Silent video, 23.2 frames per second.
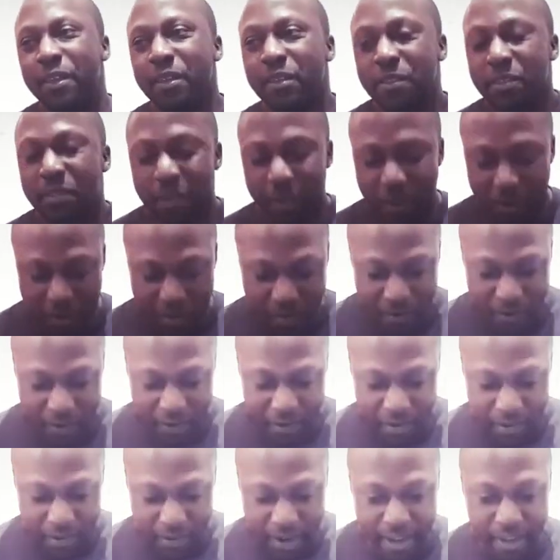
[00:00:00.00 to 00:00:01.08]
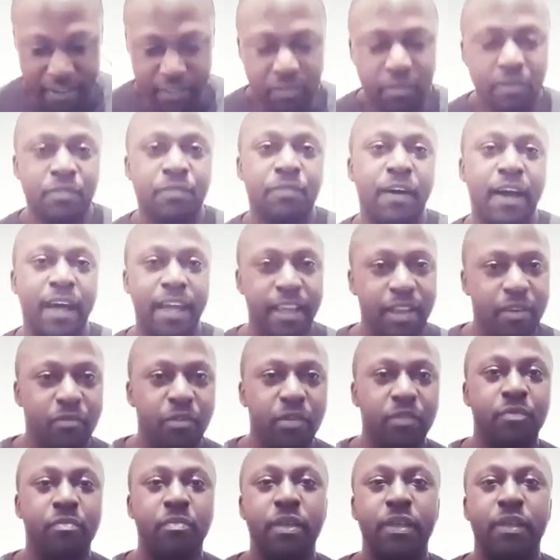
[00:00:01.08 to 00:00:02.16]
So Christ was fighting
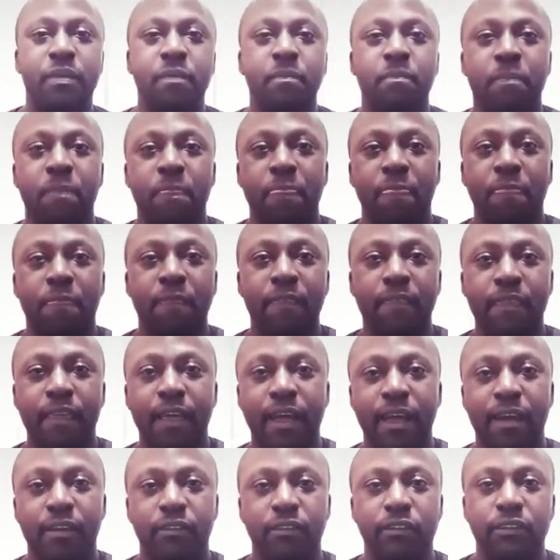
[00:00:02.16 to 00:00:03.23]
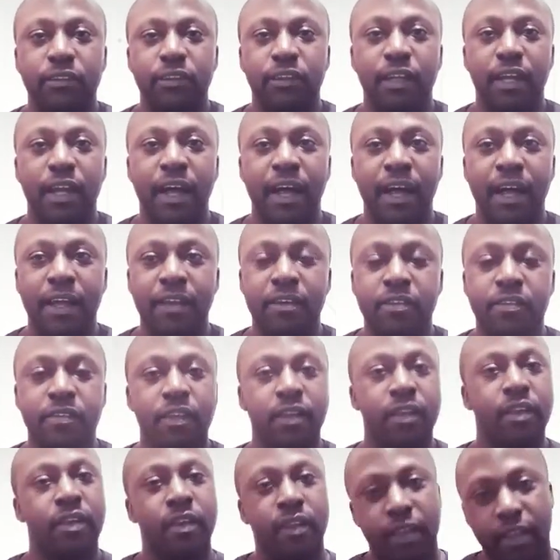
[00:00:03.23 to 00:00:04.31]
with me. Yeah, and
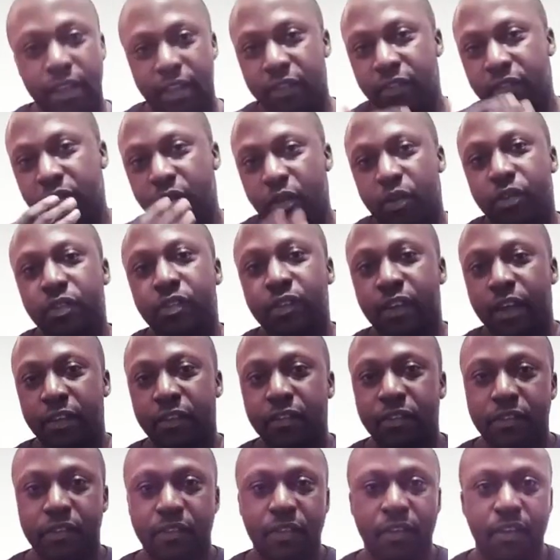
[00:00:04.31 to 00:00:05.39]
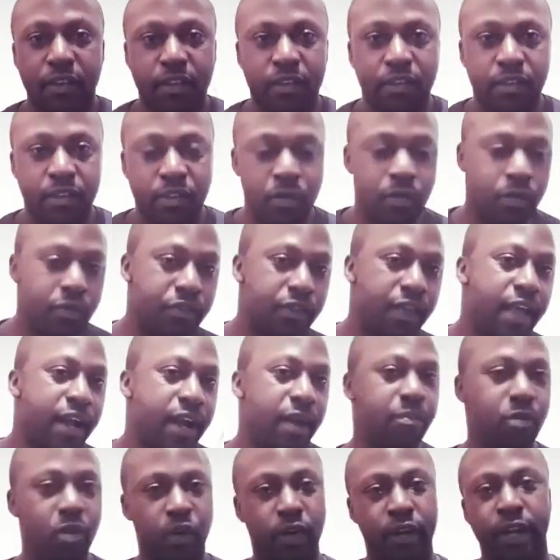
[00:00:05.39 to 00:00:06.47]
it's not just you saying
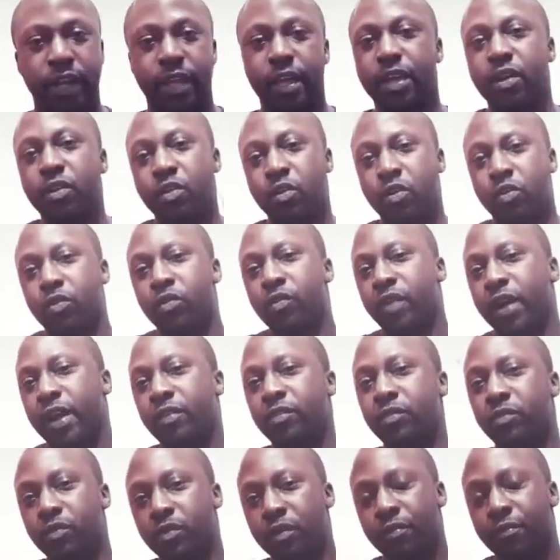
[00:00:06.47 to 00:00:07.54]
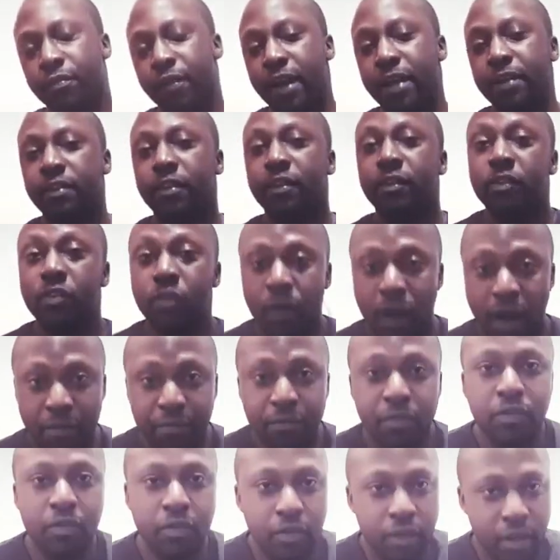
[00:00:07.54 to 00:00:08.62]
I'm not going to get a cold. Christ will do the fighting. You have
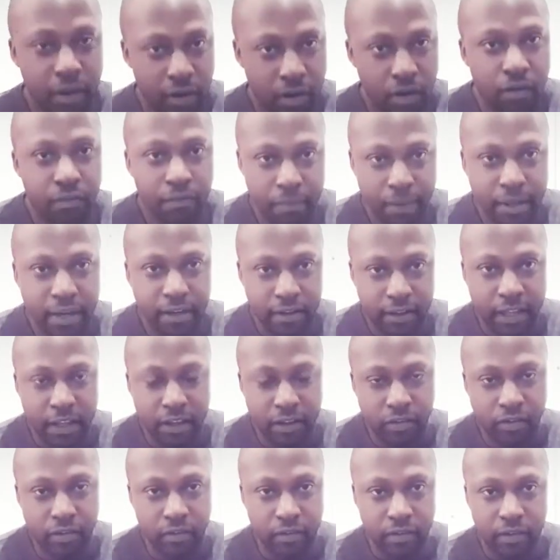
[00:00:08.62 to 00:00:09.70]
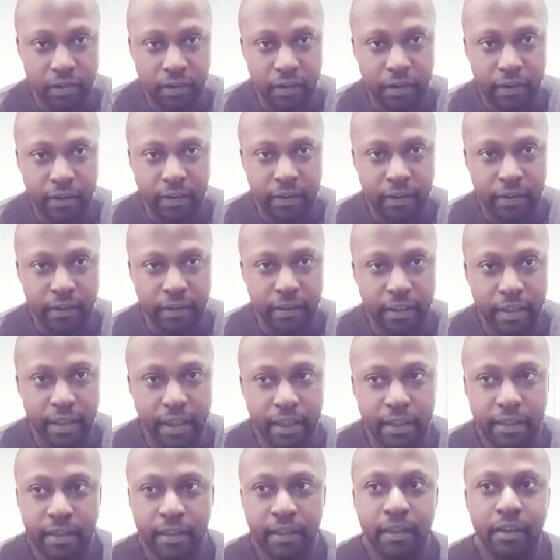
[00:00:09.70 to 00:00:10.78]
to do a lot of meditation. Yeah,
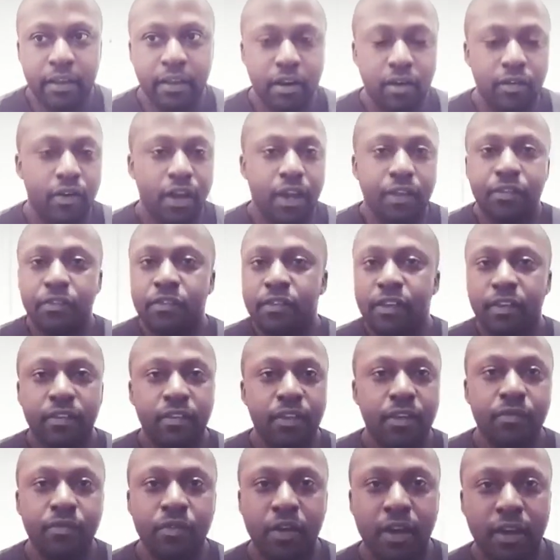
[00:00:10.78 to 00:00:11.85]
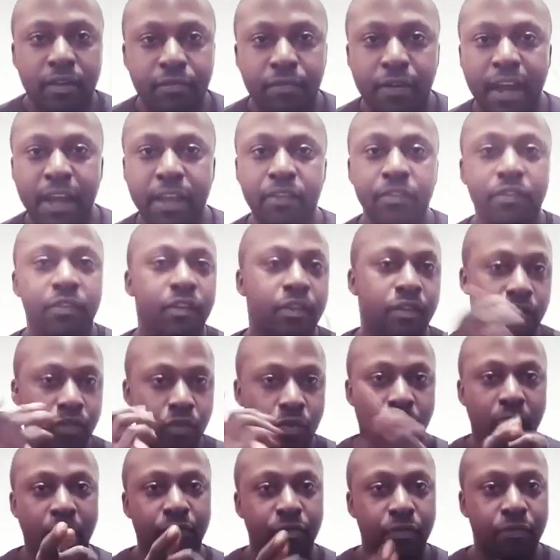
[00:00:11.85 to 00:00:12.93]
Christ just gives you advice.
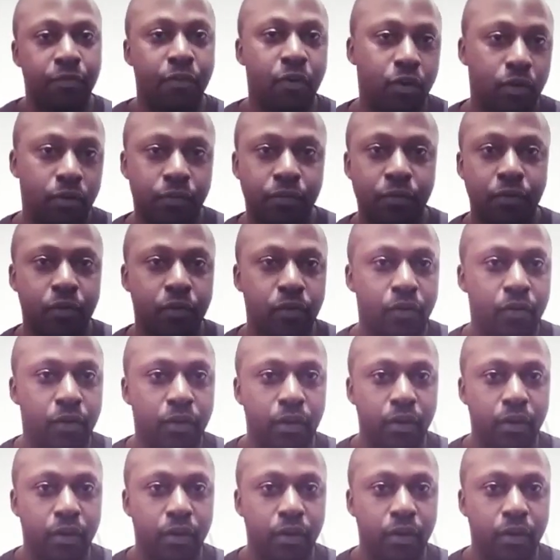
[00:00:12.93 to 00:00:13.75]
You have to follow through.